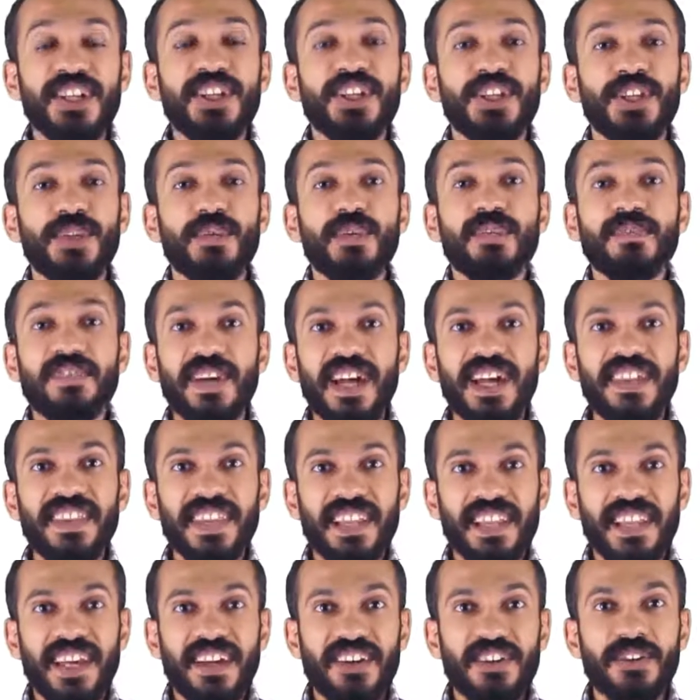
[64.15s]
you will find
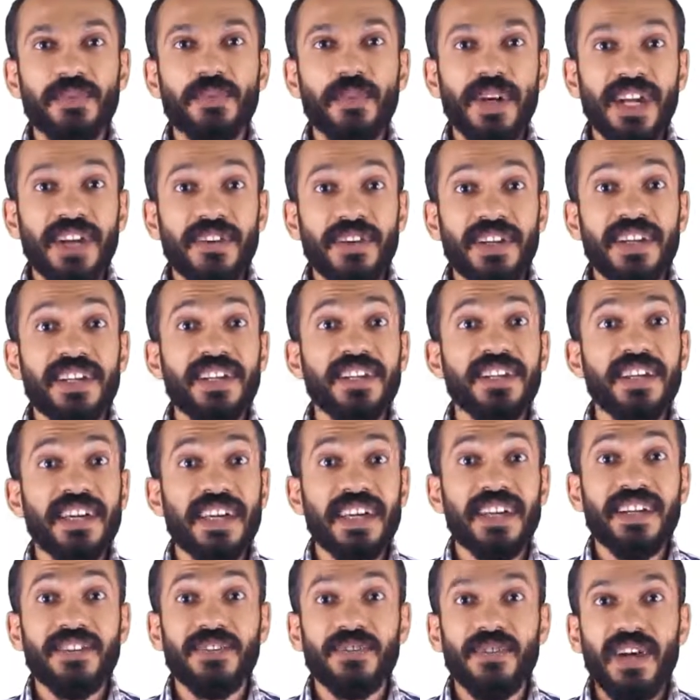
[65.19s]
the letter wearing
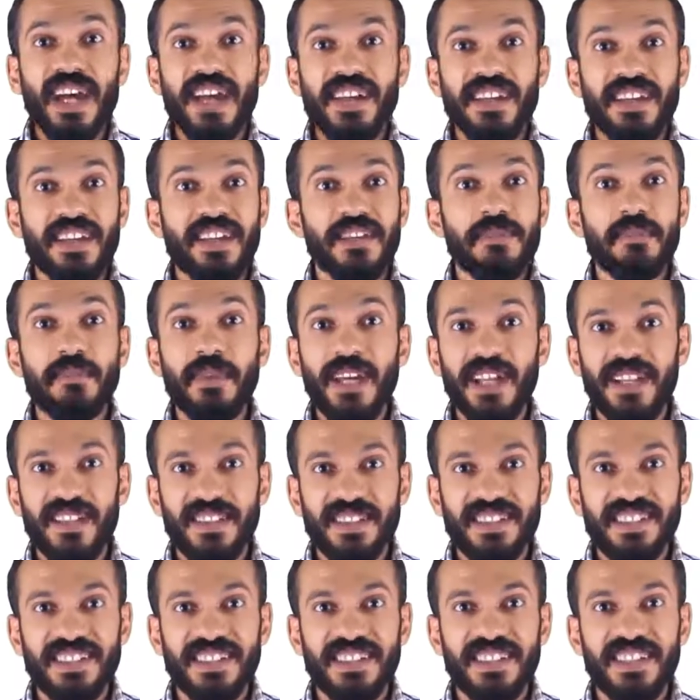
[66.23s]
a karate
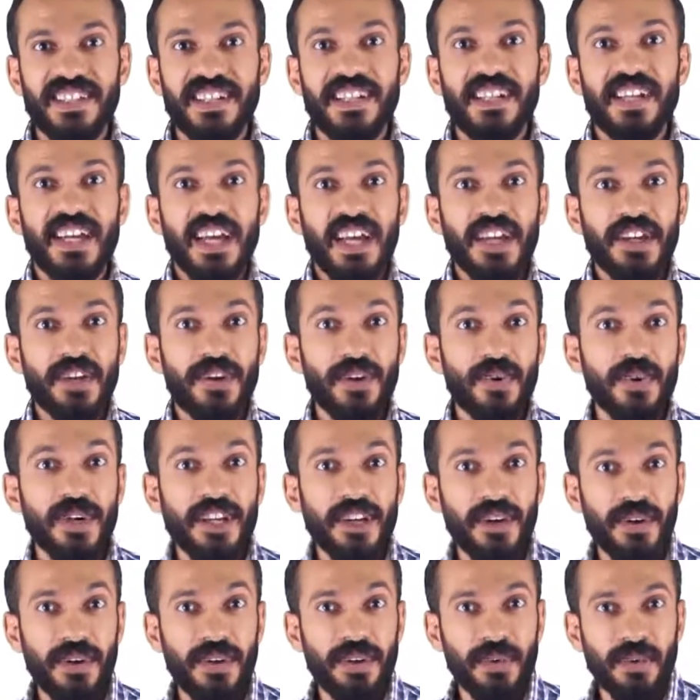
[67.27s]
belt and
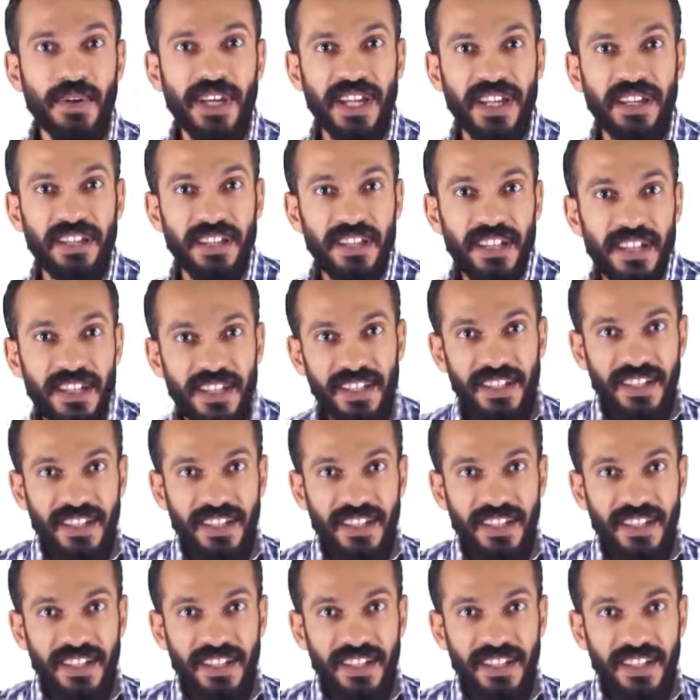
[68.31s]
going all the way.